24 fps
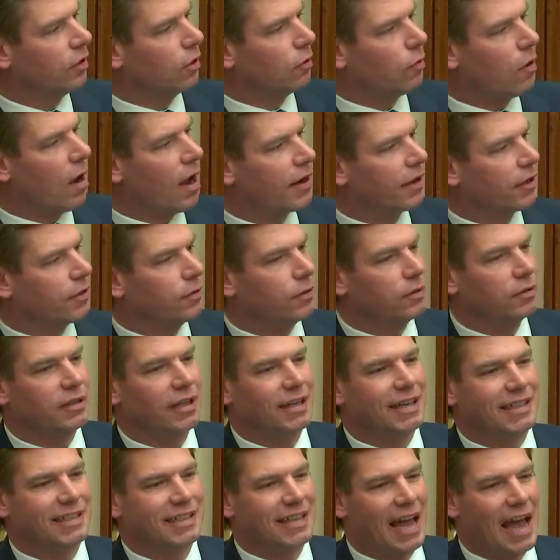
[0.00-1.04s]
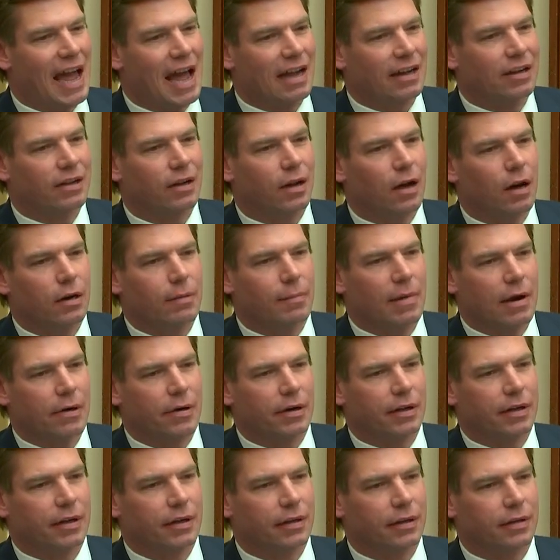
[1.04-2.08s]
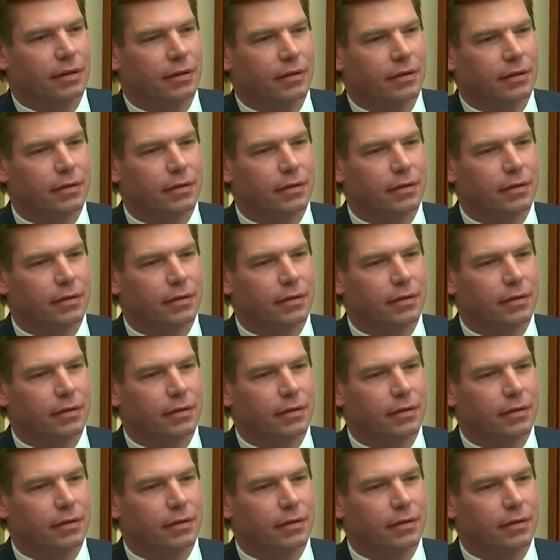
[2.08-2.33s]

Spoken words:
chronicled an attack on America.